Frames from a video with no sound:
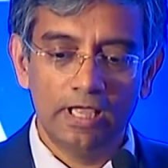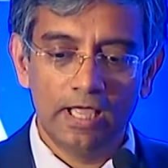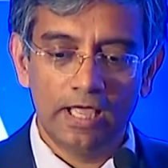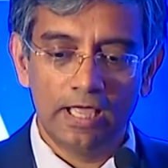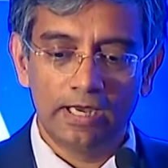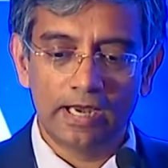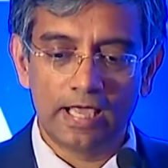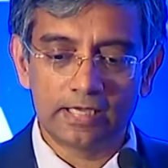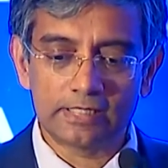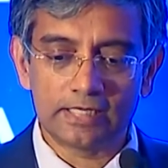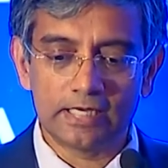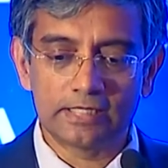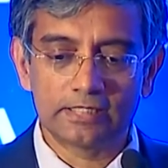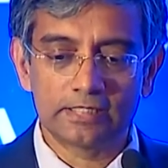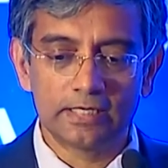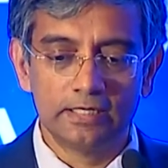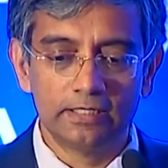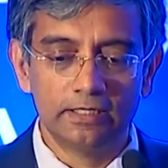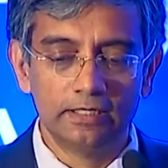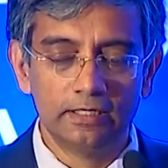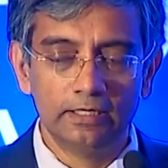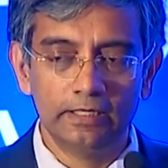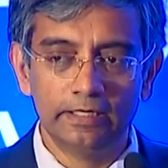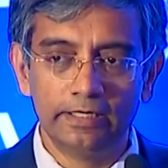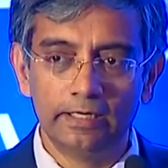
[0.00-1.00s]
And as I said
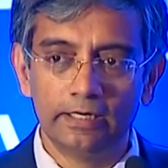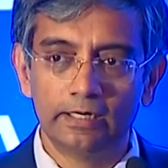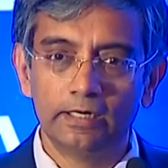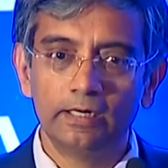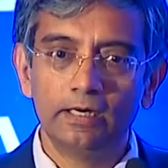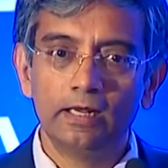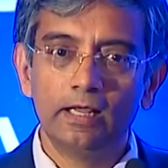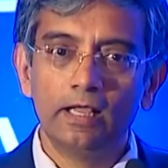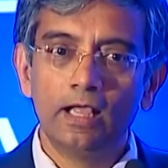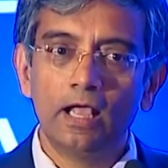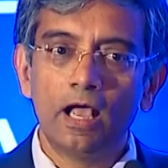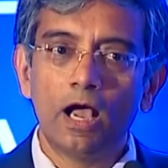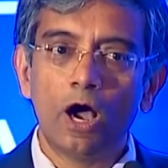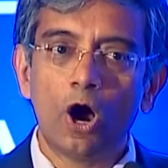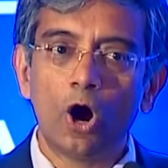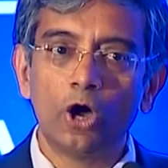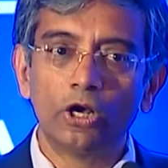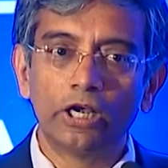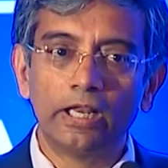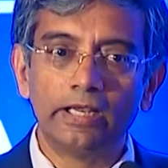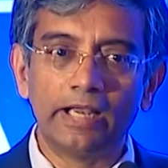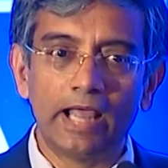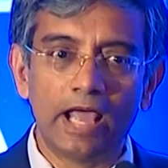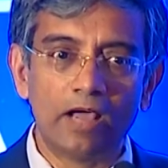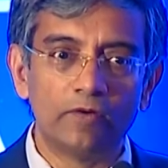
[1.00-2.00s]
earlier, on
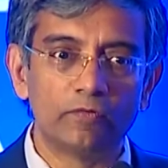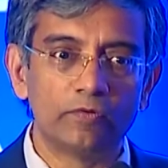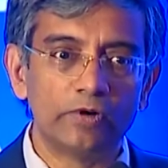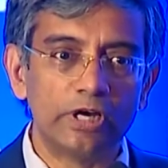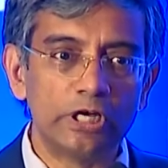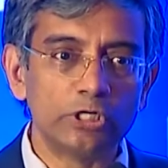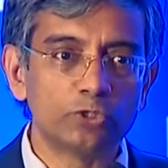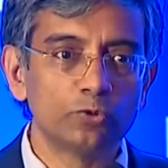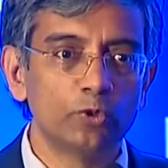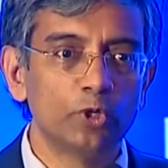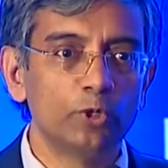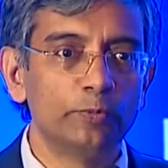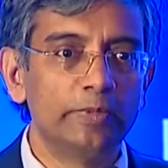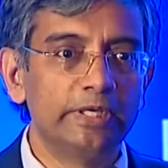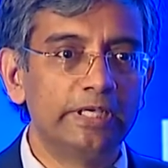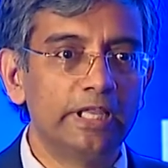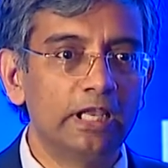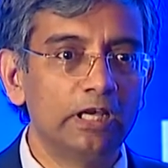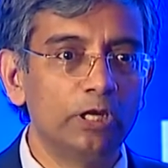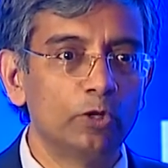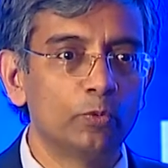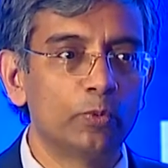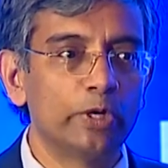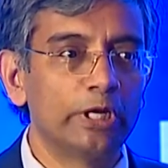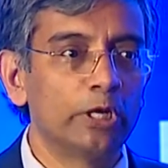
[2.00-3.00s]
an average, we'll be
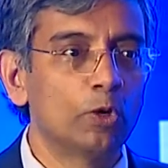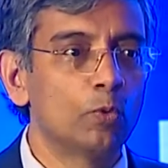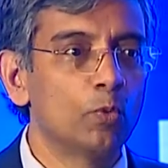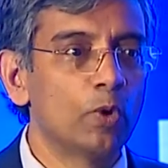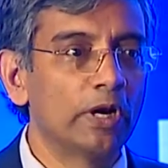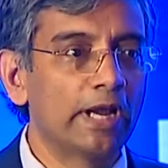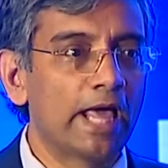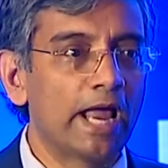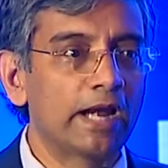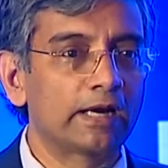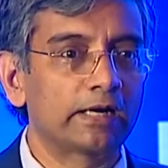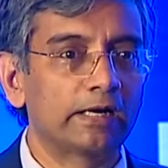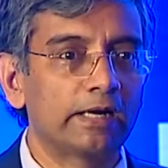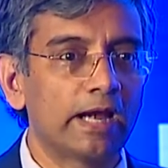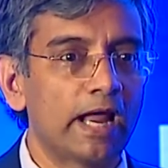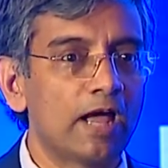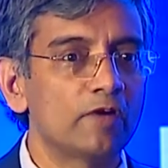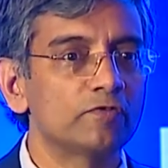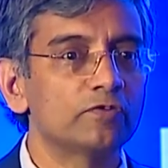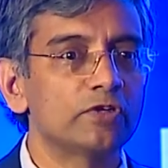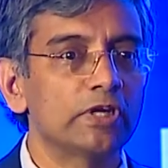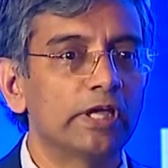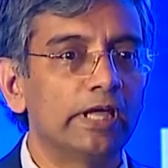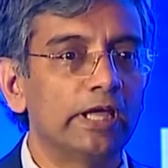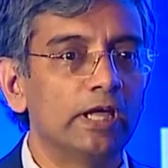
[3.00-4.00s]
delivering one
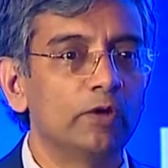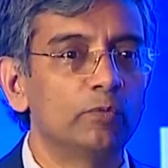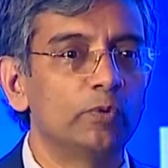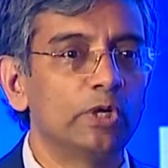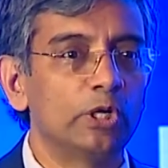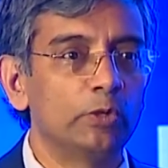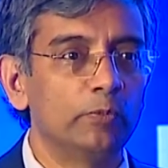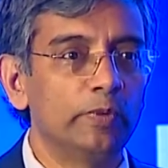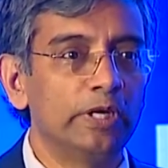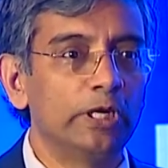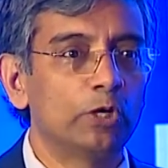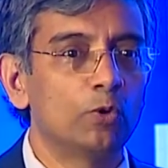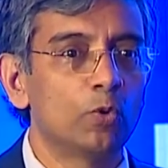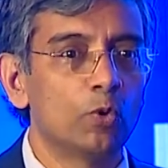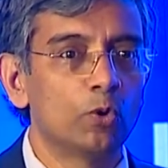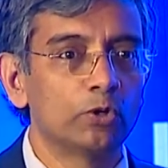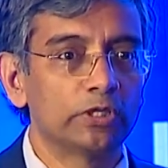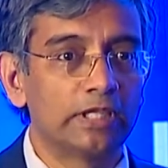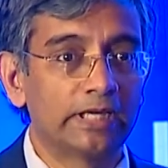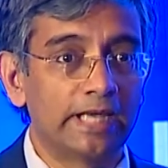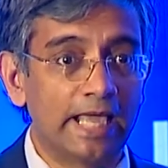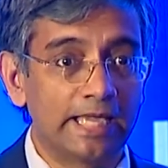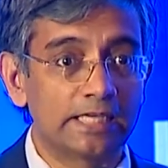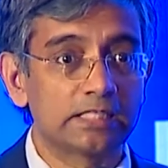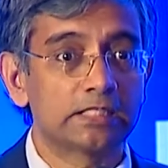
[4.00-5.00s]
aircraft every week over the
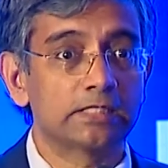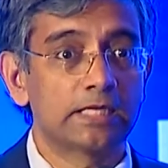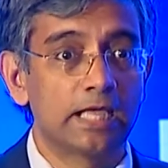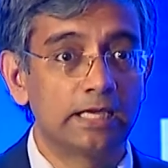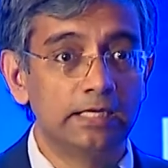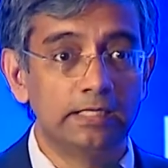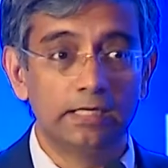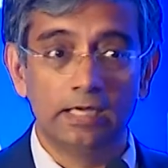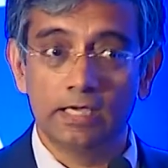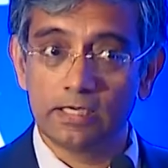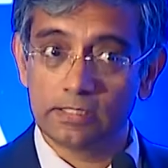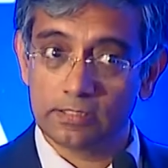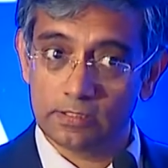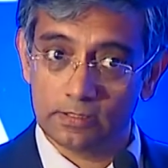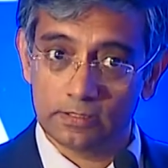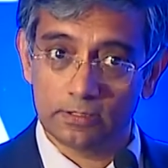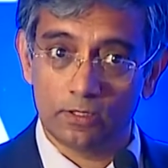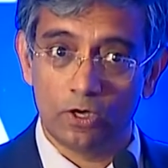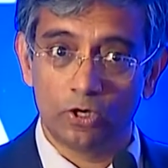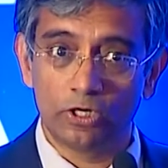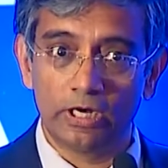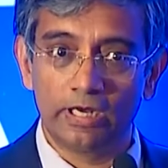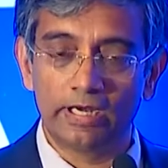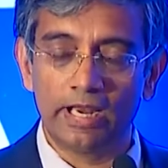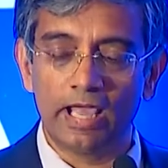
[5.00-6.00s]
next 10 years,
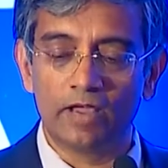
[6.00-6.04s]
on an